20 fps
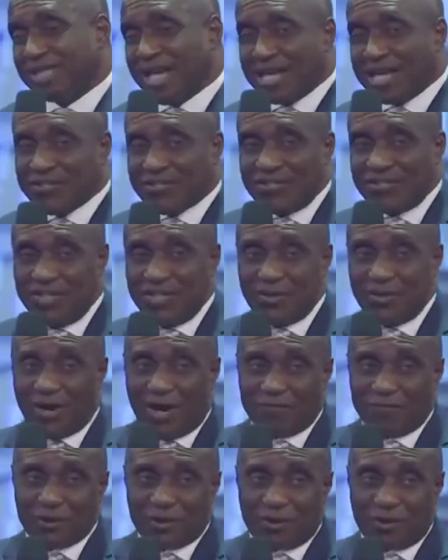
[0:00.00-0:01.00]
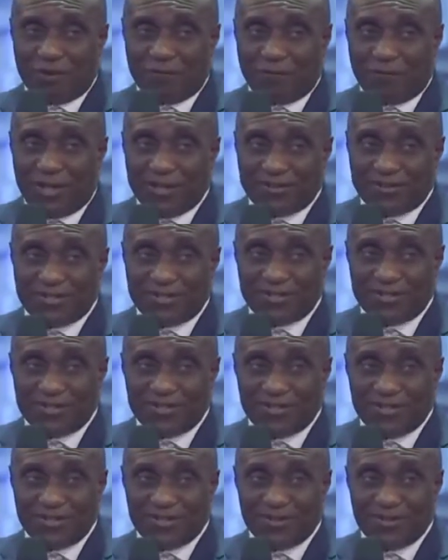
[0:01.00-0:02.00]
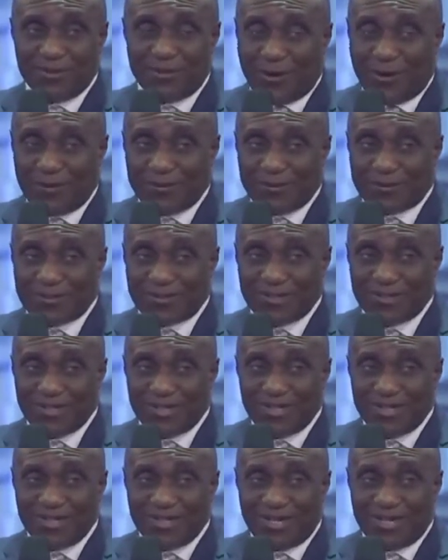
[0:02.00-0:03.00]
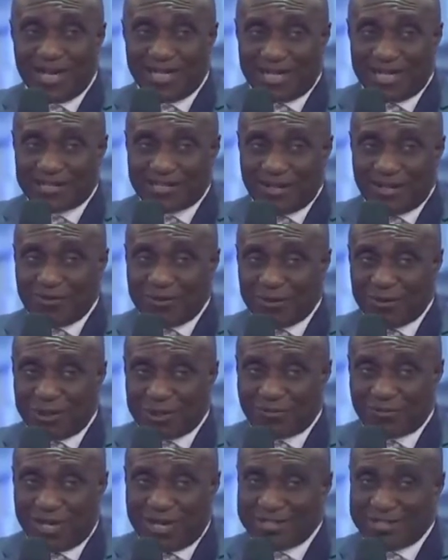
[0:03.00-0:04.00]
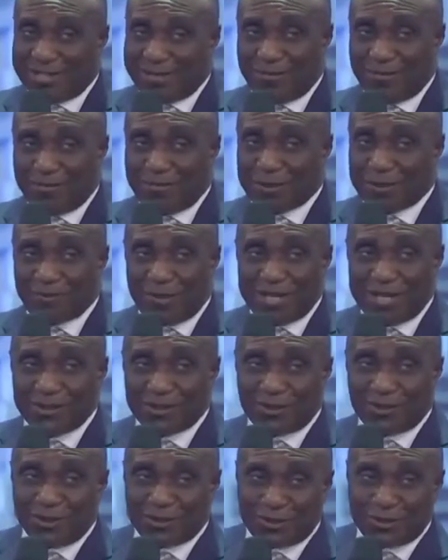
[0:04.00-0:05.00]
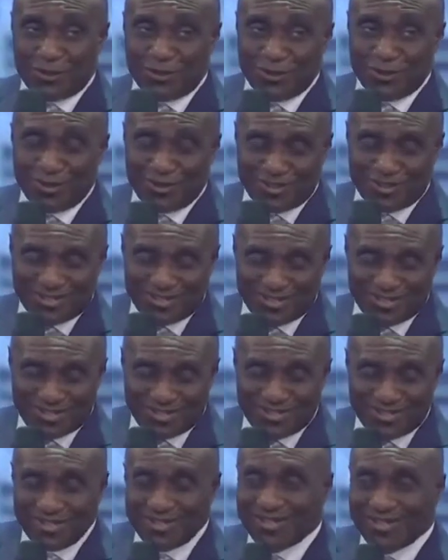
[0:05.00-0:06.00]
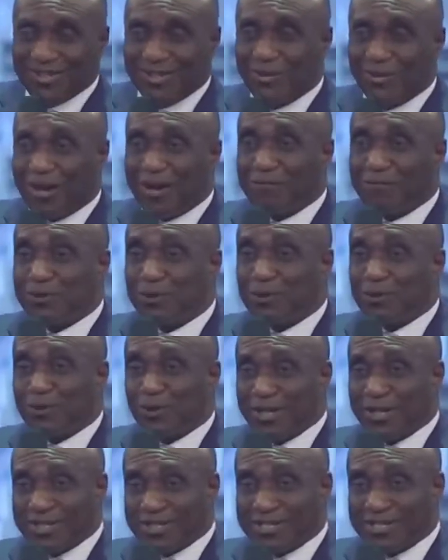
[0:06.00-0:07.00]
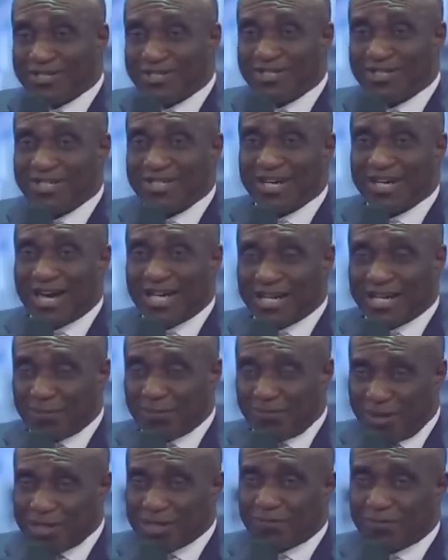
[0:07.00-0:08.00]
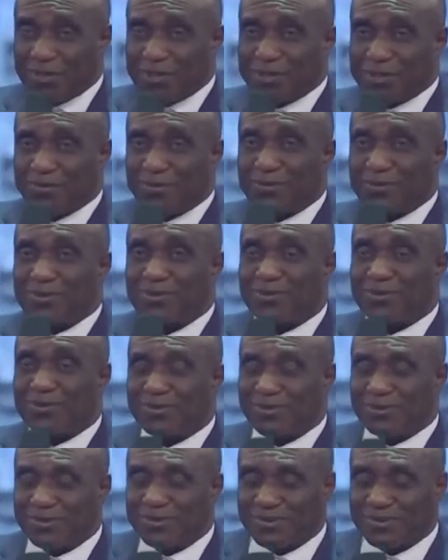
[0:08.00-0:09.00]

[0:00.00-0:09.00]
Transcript: Like sin, you have to confess once and accept Jesus Christ. But prosperity is not so. You have to know it and apply the principles.